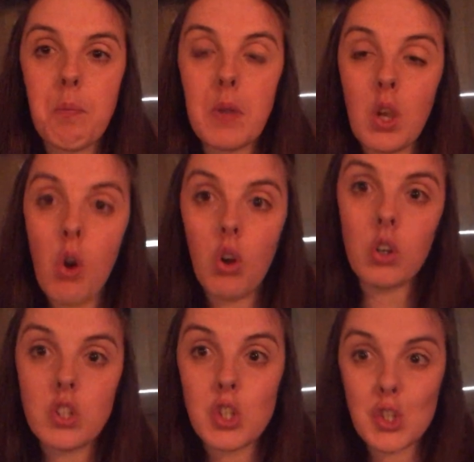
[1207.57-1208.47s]

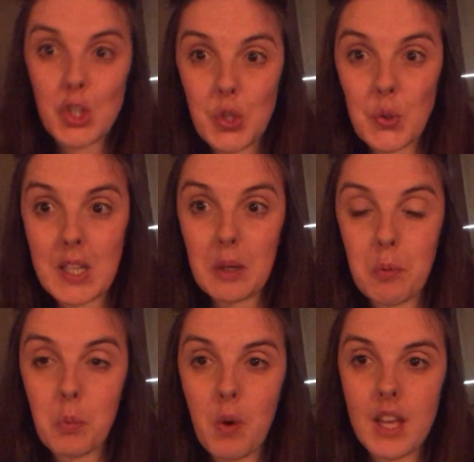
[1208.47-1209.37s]
belonged to
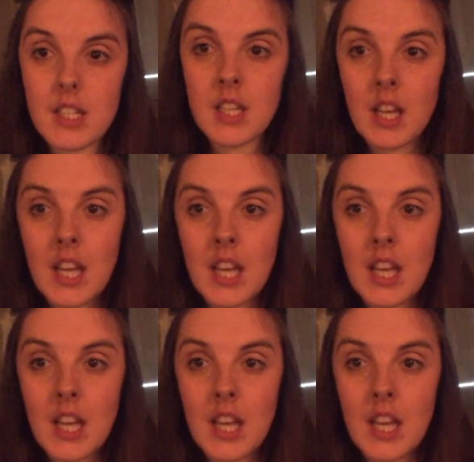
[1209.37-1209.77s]
Gilbert White.